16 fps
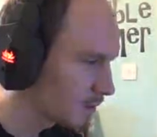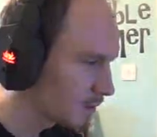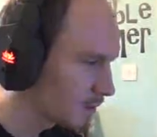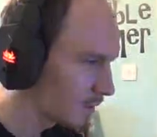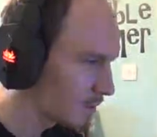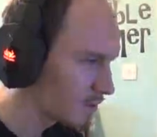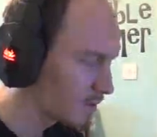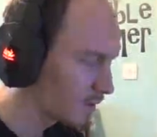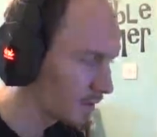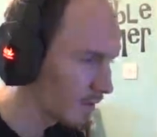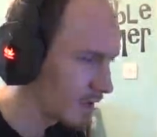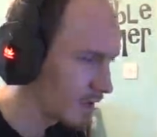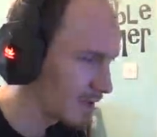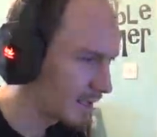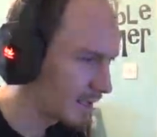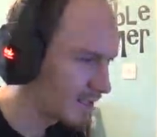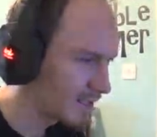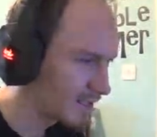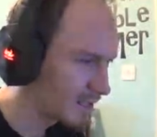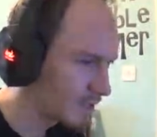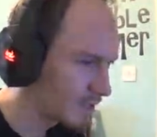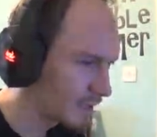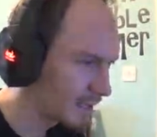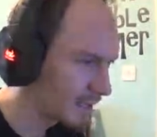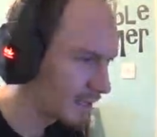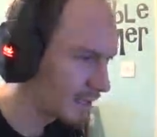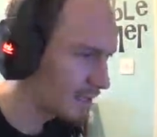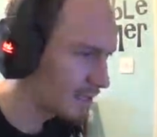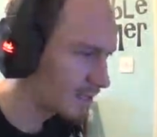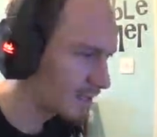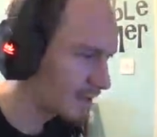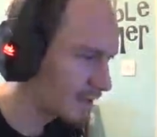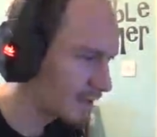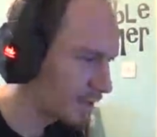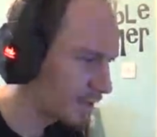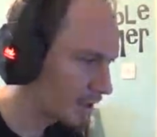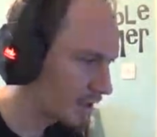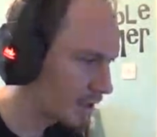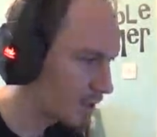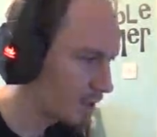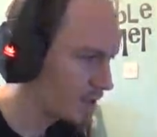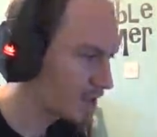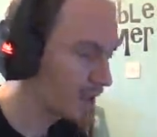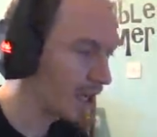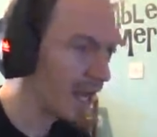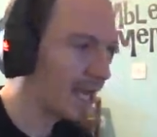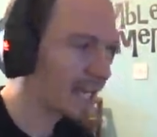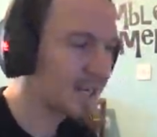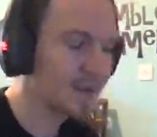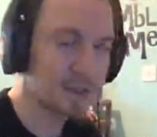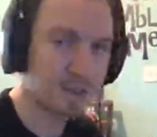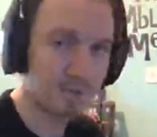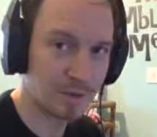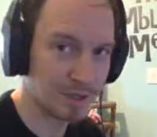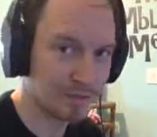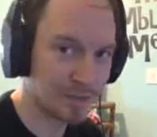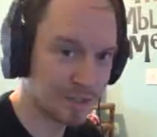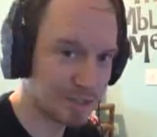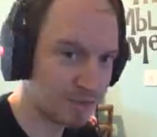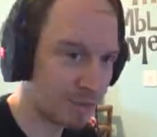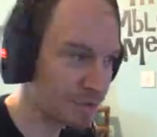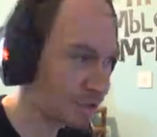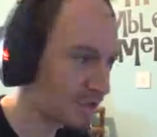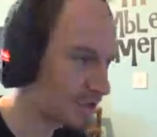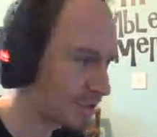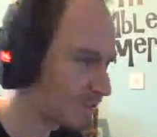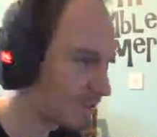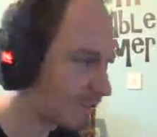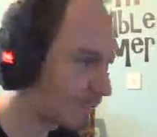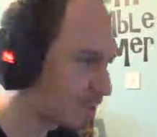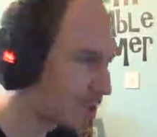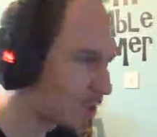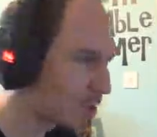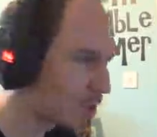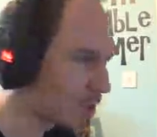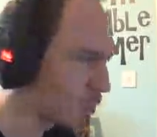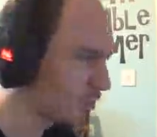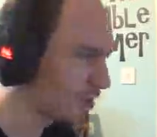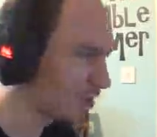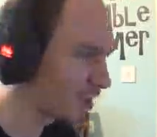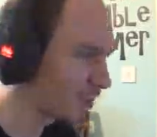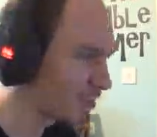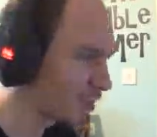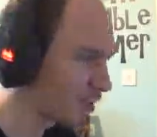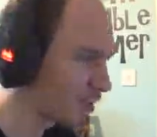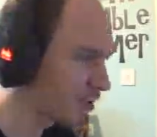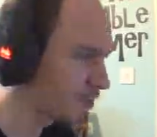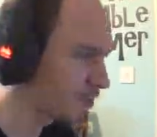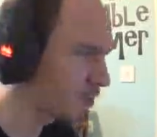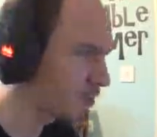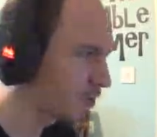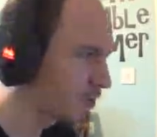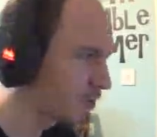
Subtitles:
Might as well adhere to the speed limits, give you as accurate a run of this route as is humanly possible.